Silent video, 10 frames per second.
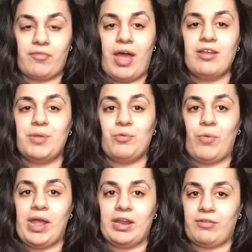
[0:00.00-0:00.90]
kind of been
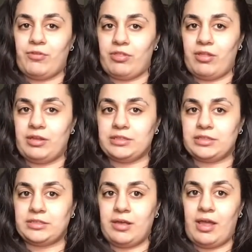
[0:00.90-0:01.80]
waiting for
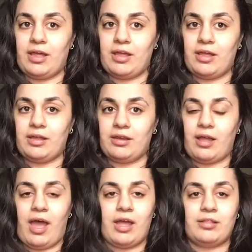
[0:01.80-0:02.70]
this,
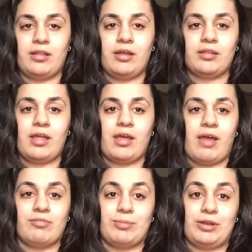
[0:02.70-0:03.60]
and I think that
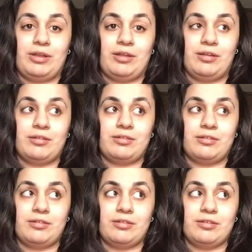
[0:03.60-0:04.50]
everybody
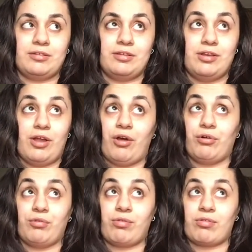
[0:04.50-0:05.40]

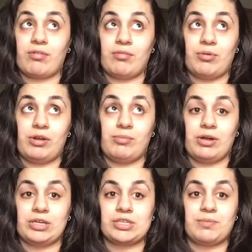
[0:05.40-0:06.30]
knows pretty
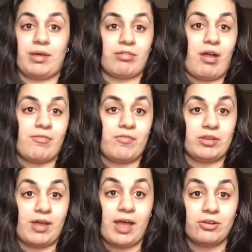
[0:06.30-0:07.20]
much based off of the
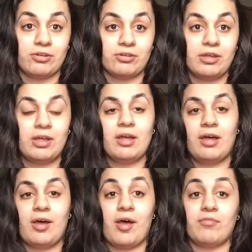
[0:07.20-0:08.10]
title
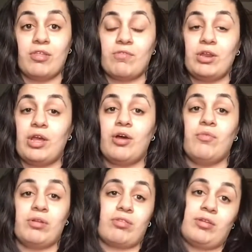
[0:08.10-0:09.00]
of this video
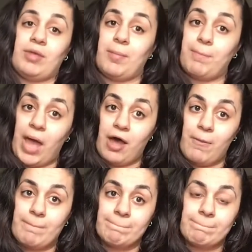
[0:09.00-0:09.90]
what it's going to be
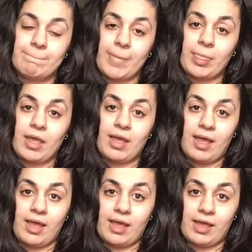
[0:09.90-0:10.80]
about.
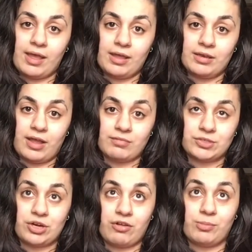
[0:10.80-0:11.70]
And I'm
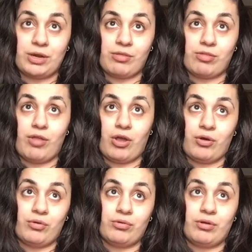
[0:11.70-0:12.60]
sure everybody's
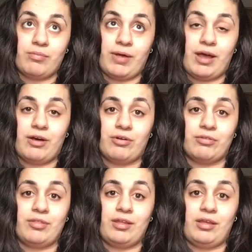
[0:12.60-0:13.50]
known
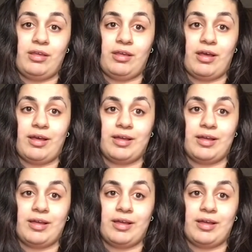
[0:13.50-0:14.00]
about the